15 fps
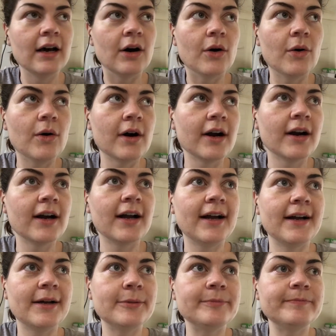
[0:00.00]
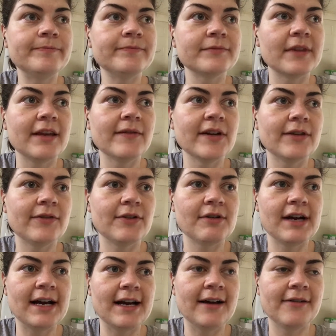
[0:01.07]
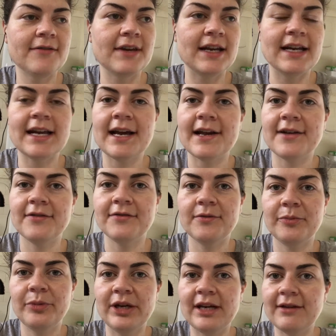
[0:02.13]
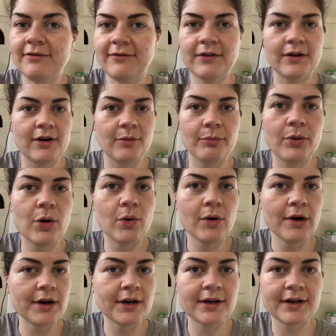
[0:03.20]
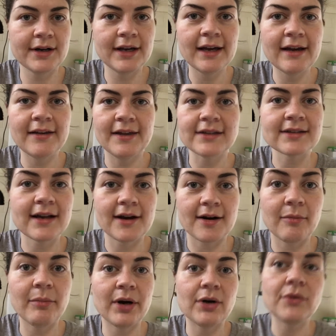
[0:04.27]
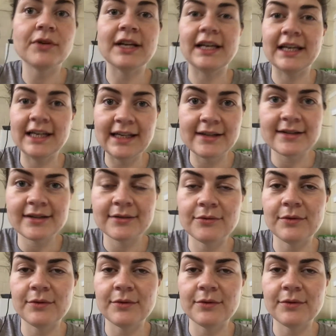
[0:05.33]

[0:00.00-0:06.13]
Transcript: or even if you have any kind of beef or pork that's got a bone in it,